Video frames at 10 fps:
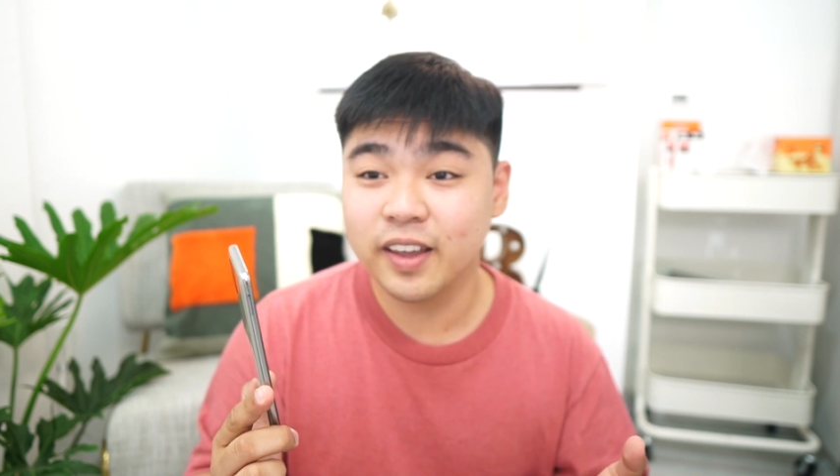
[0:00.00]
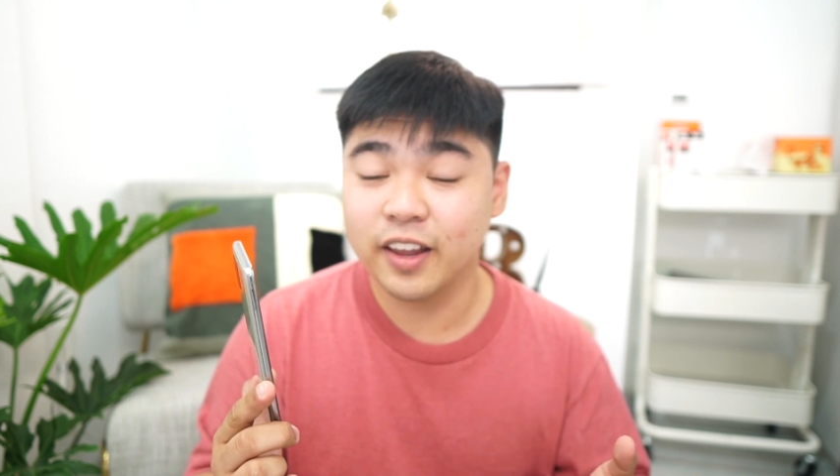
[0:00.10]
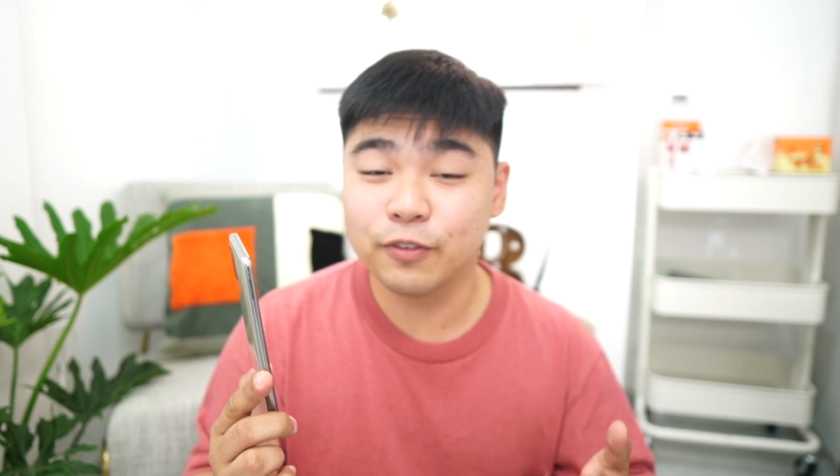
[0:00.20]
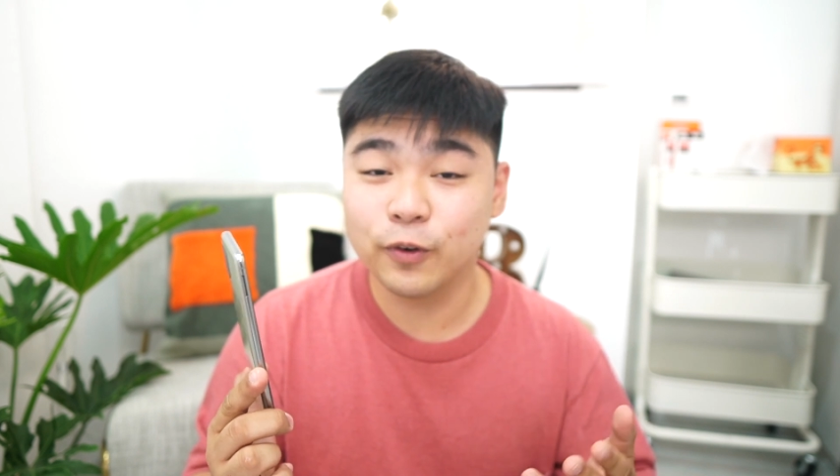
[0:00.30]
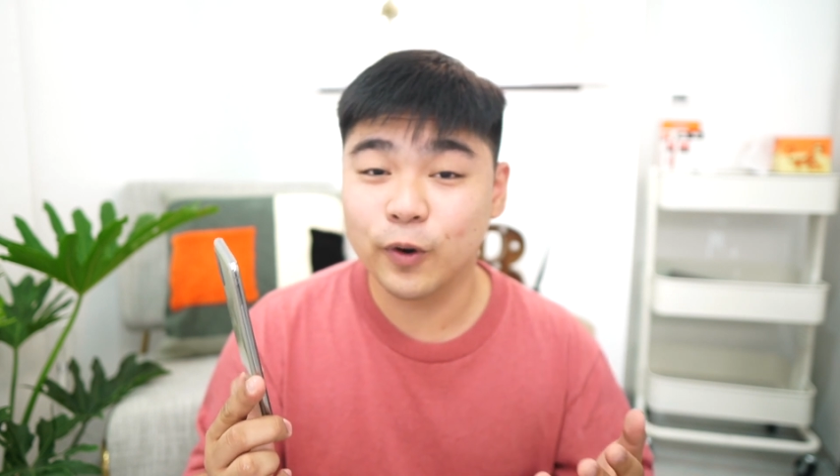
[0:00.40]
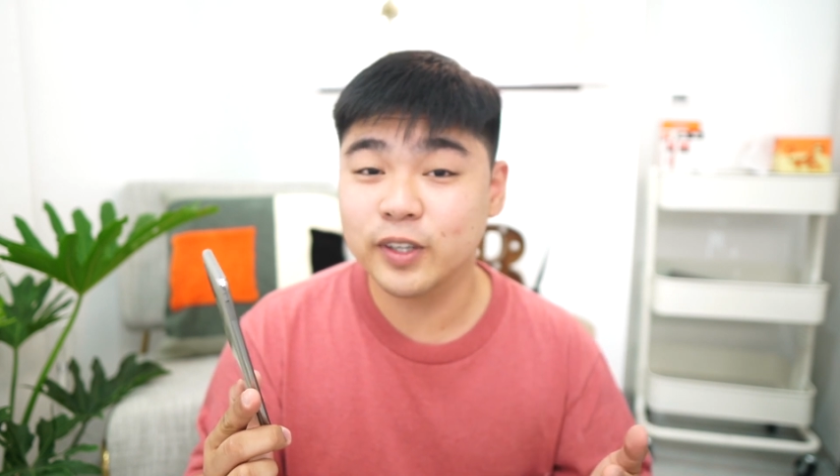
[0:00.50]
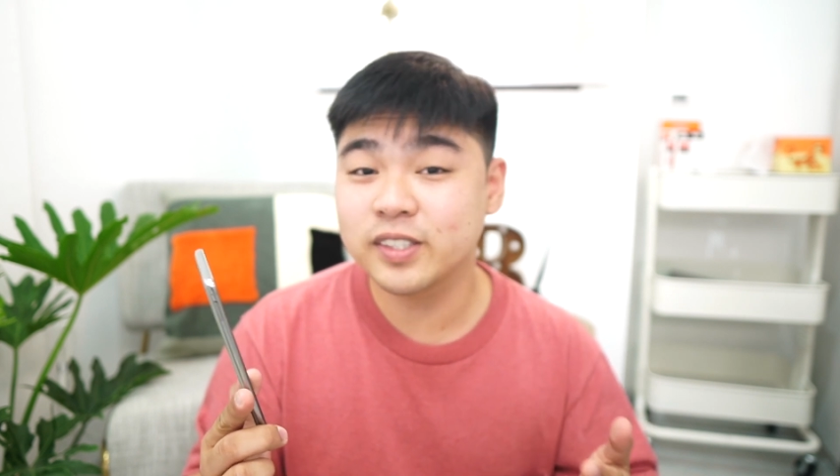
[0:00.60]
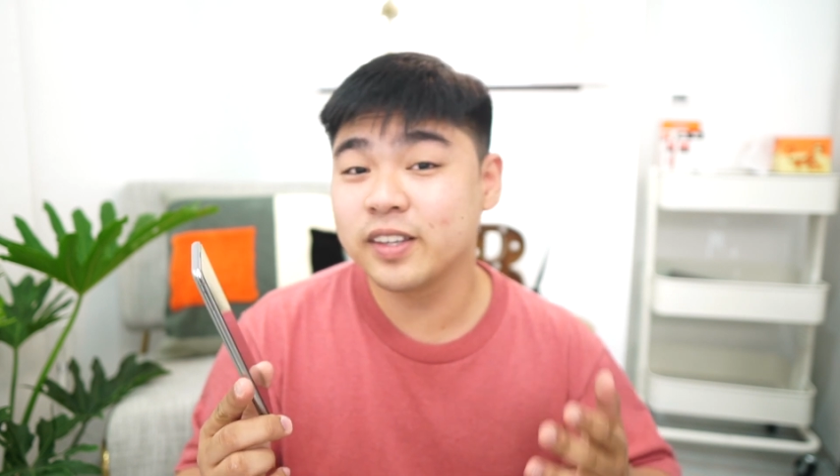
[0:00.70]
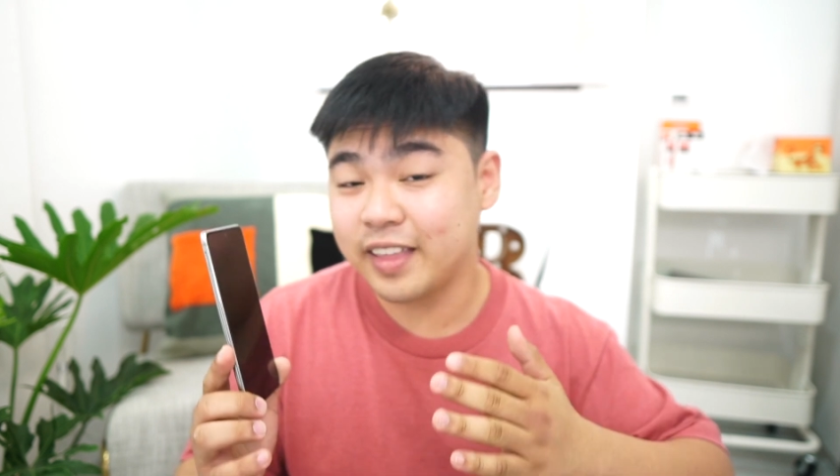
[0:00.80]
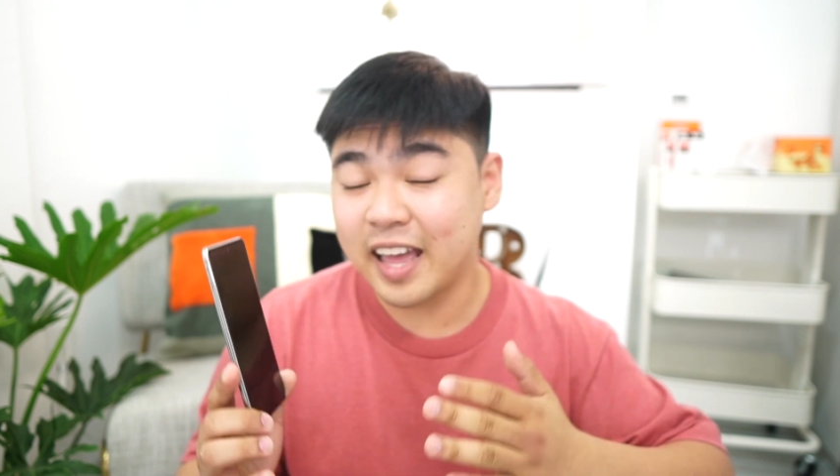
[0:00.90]
and of
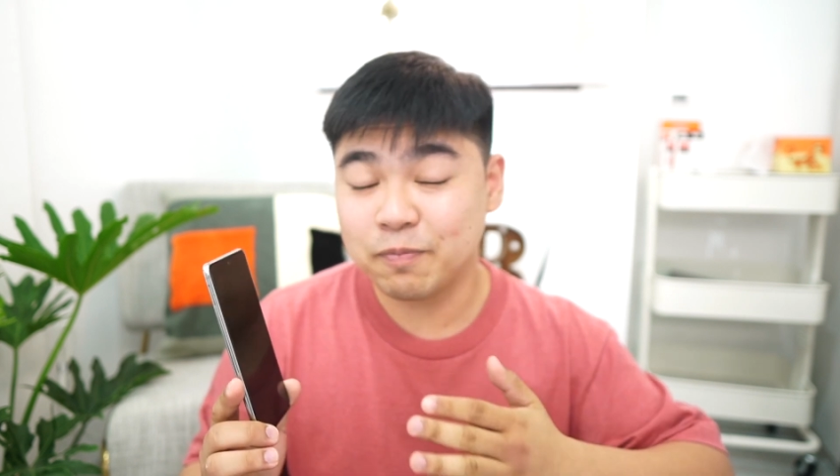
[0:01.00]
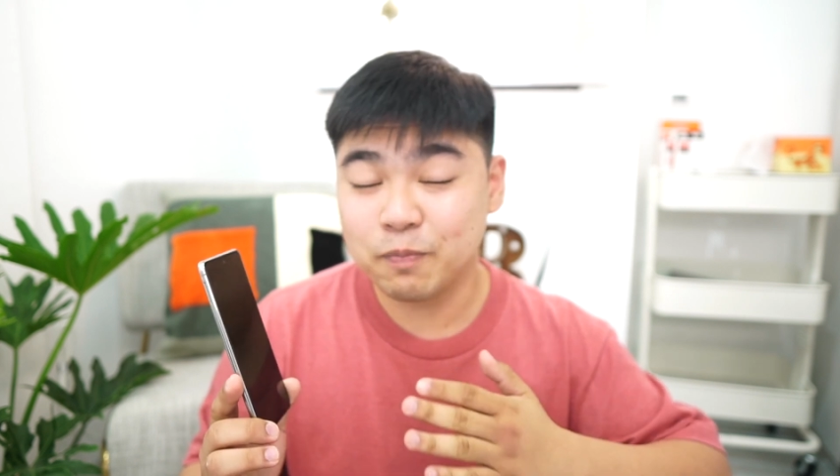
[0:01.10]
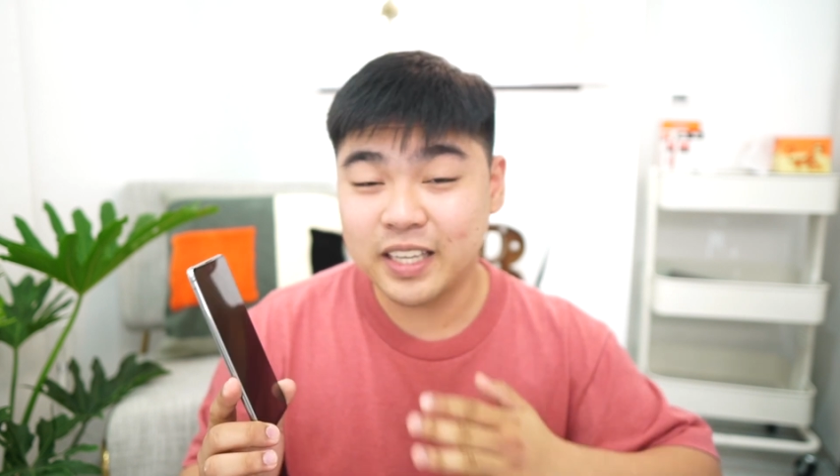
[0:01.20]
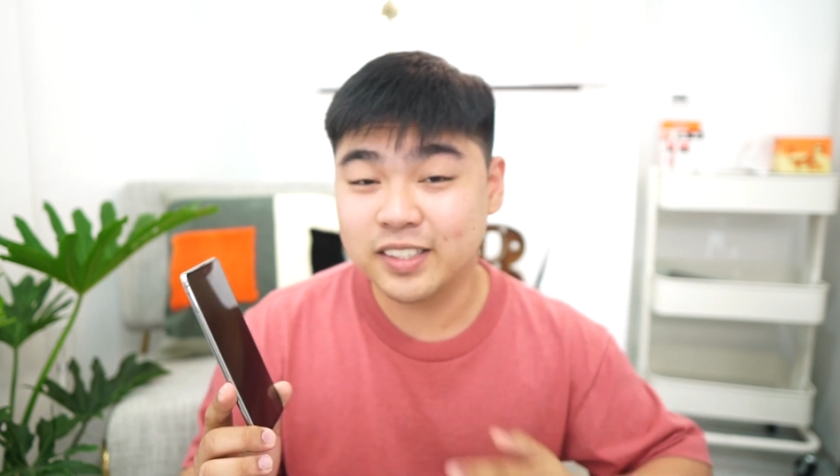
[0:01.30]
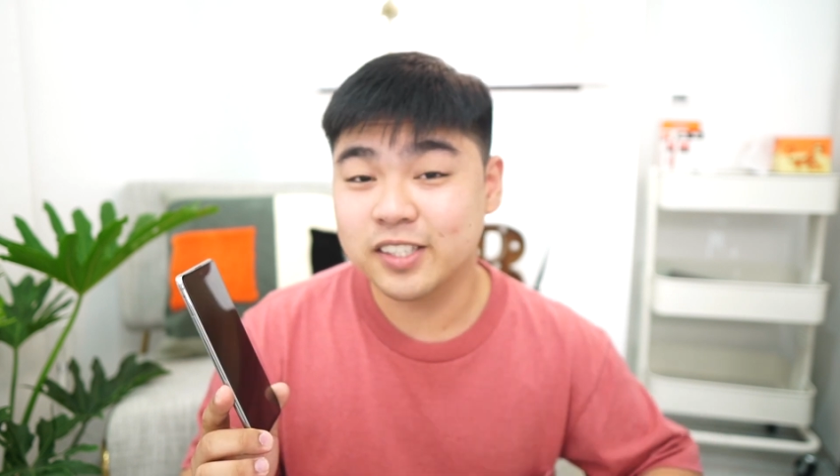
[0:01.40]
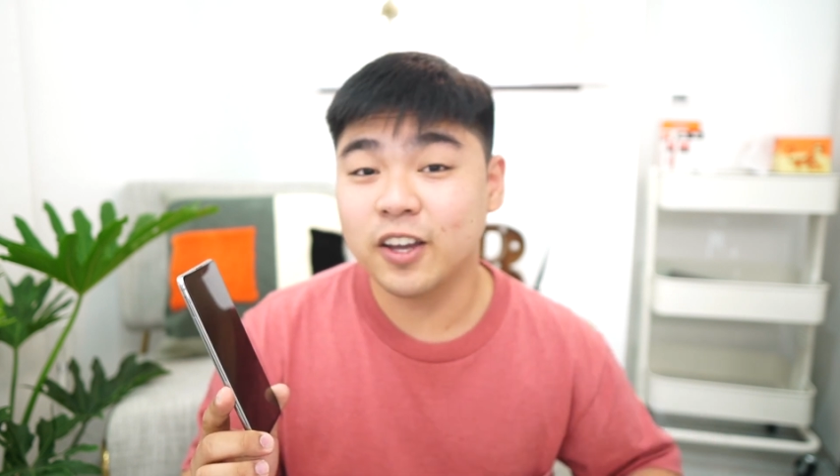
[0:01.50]
course, that means